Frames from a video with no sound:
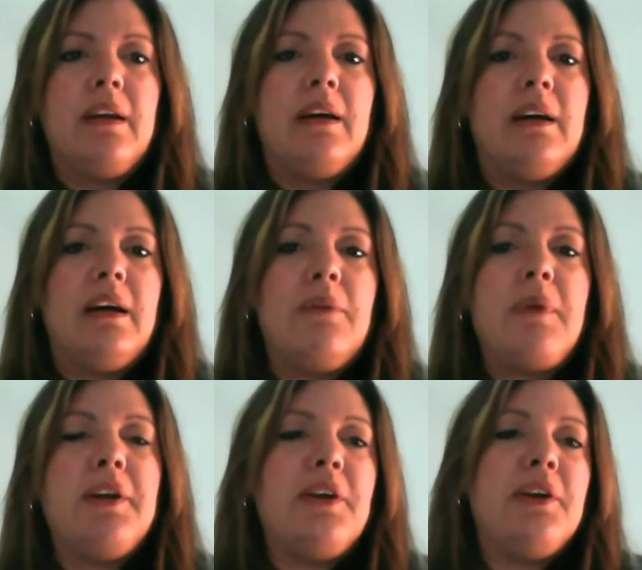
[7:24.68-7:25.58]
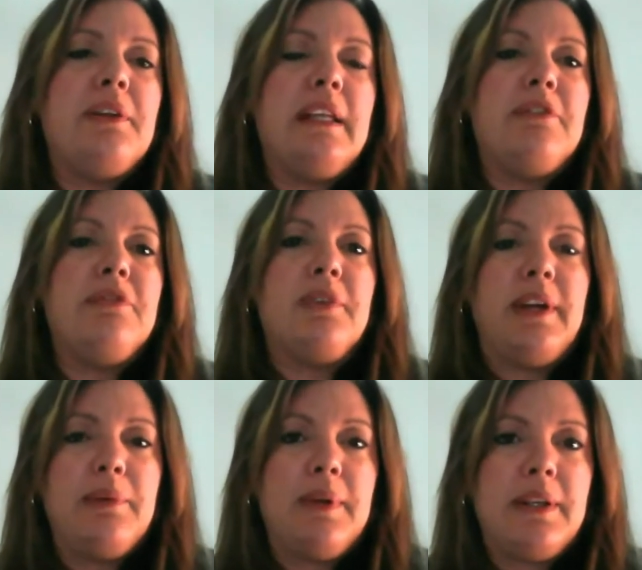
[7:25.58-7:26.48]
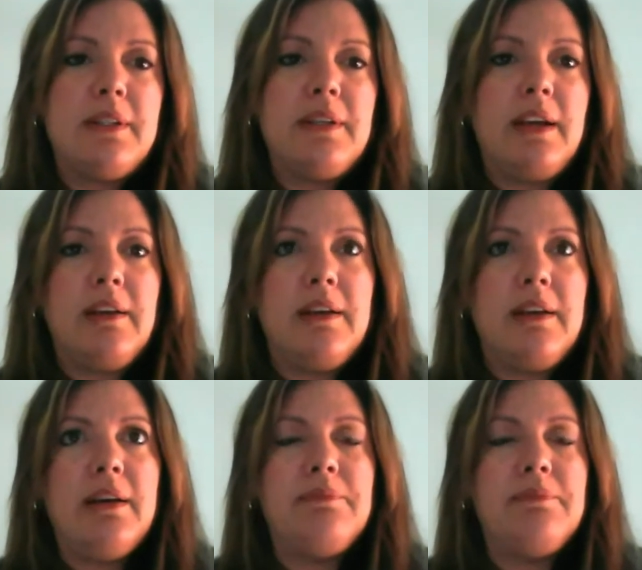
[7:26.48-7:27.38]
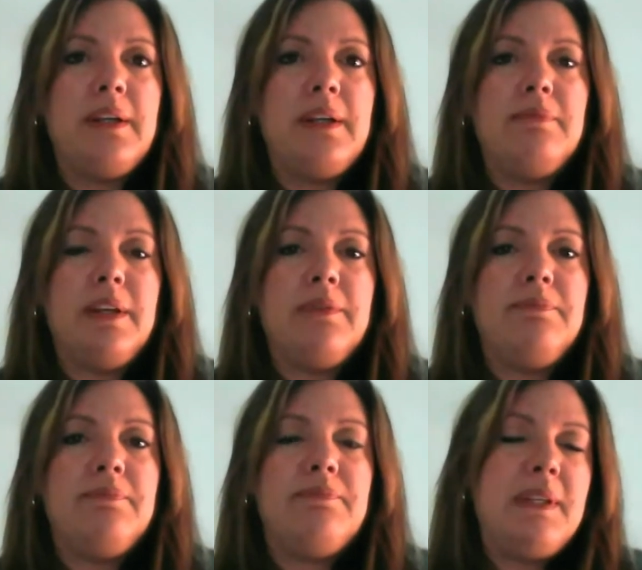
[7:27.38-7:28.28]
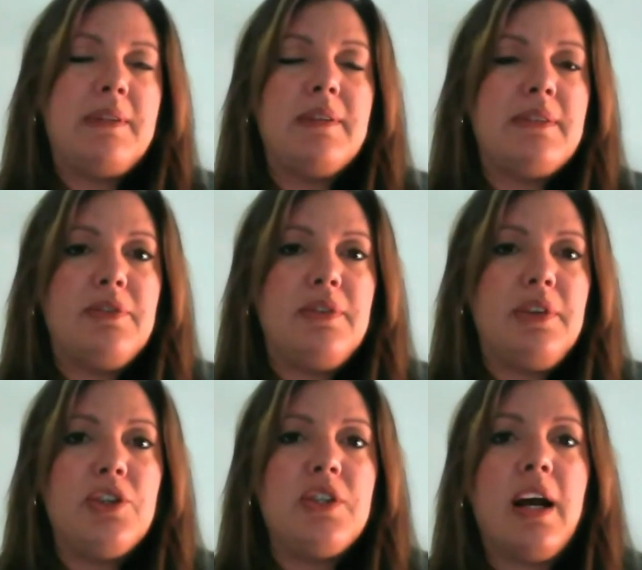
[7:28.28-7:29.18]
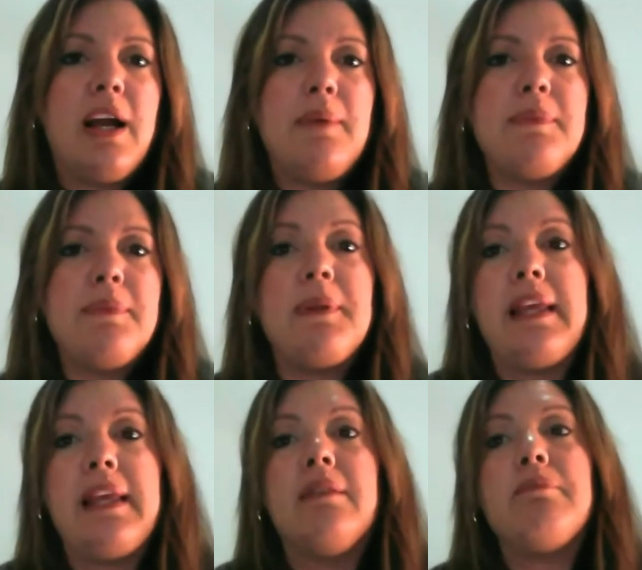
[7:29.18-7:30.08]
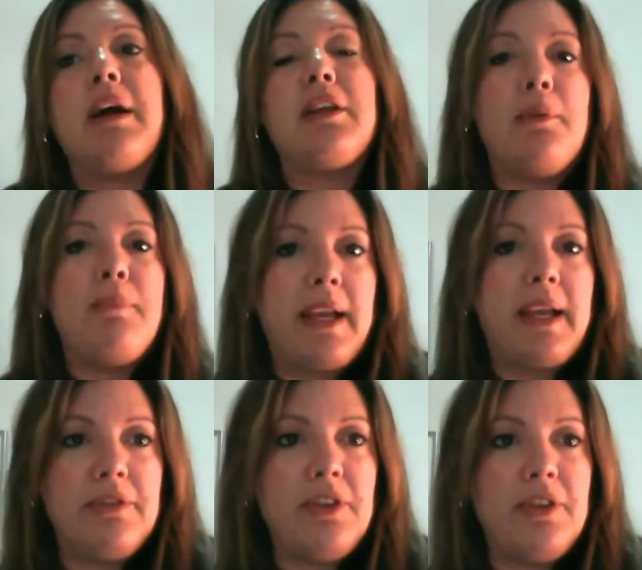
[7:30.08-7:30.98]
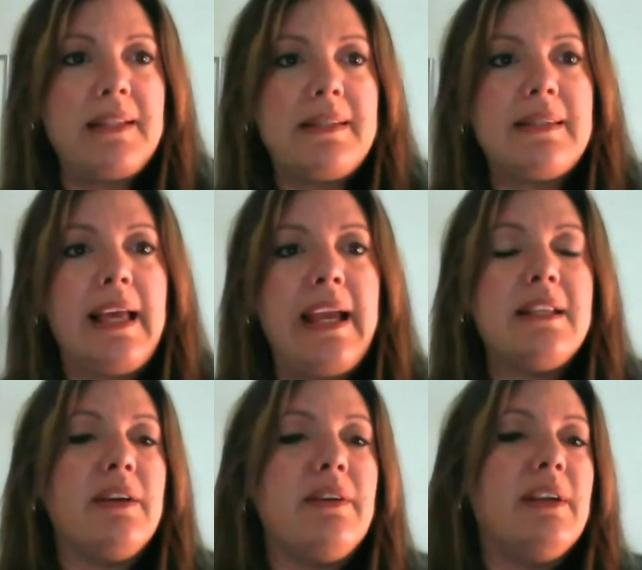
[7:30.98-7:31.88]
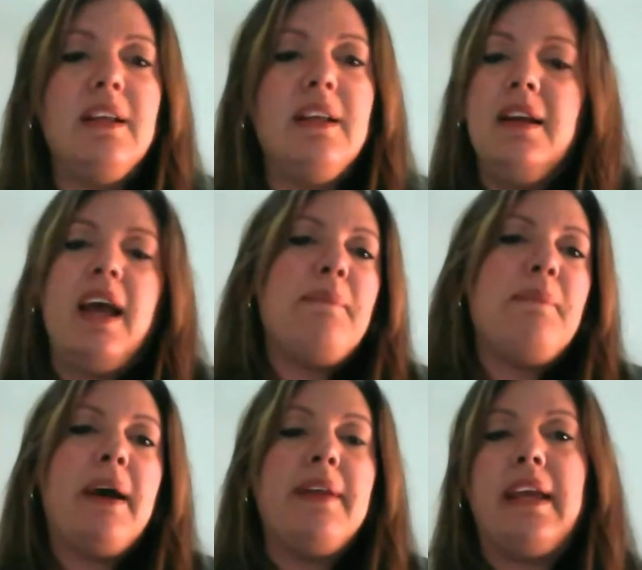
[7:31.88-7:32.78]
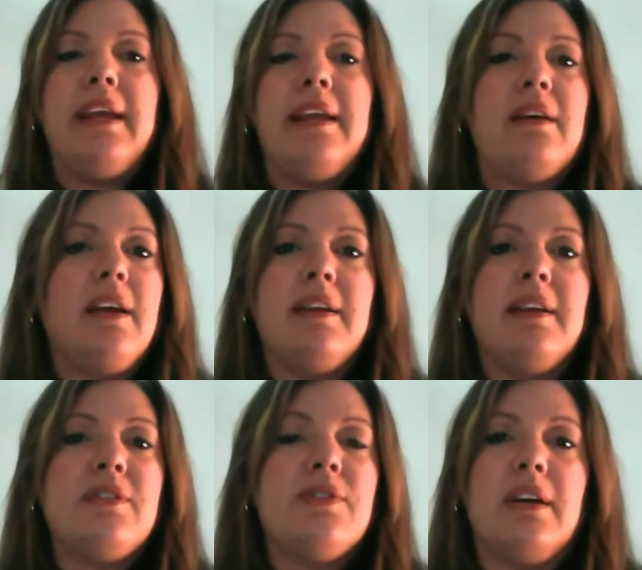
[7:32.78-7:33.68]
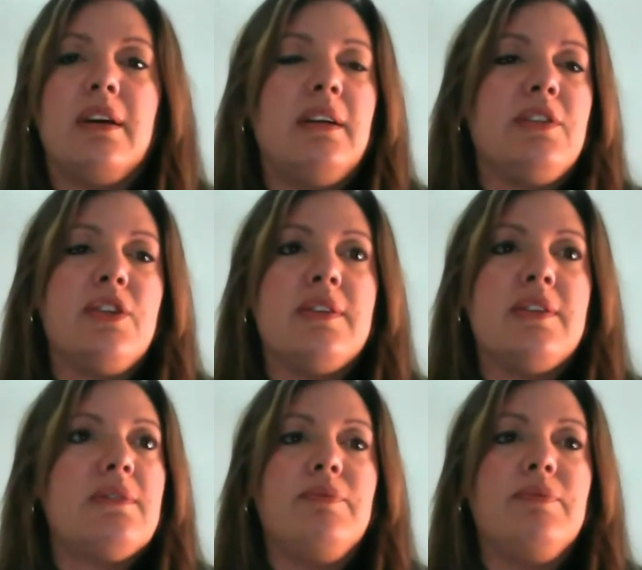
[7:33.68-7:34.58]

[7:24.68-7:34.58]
I might only frequent a business a few times, but then might go back a few months later, and by then it just